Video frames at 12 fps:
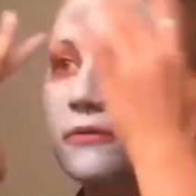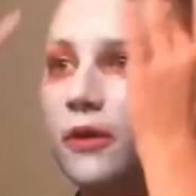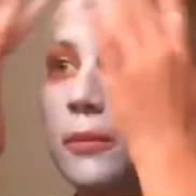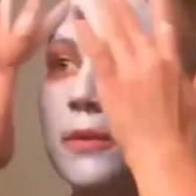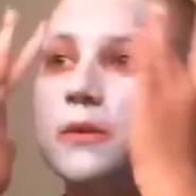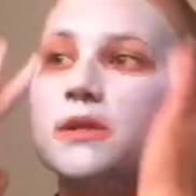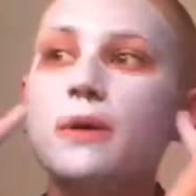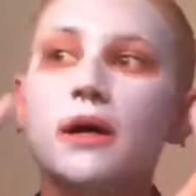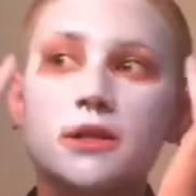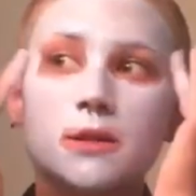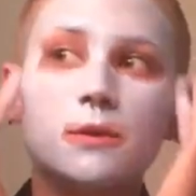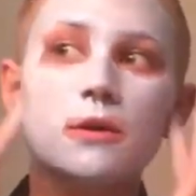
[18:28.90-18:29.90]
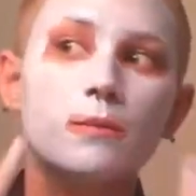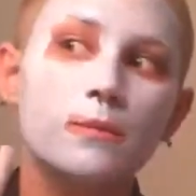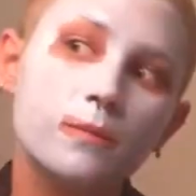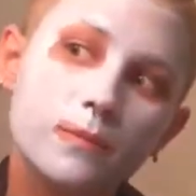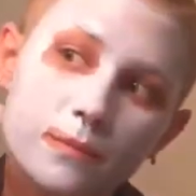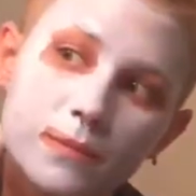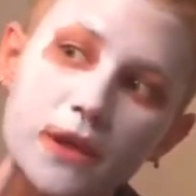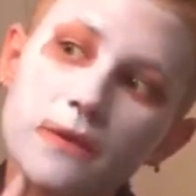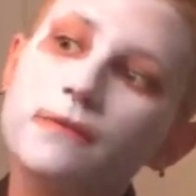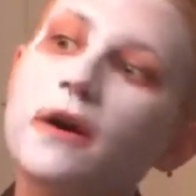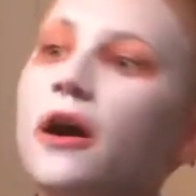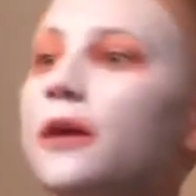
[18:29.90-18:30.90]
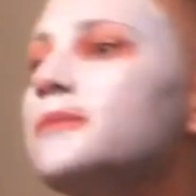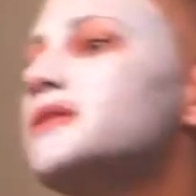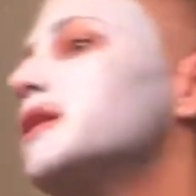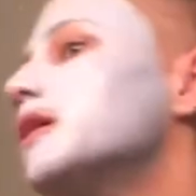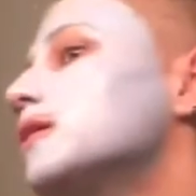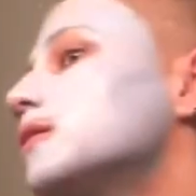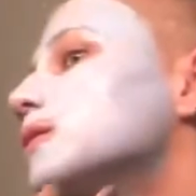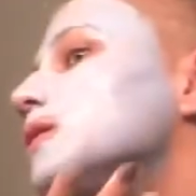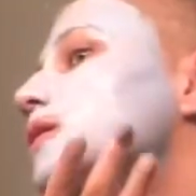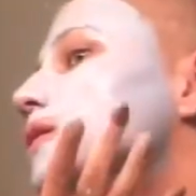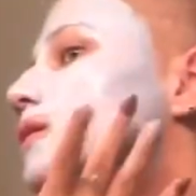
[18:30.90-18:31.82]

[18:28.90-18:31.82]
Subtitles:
from a responsible bee farm. So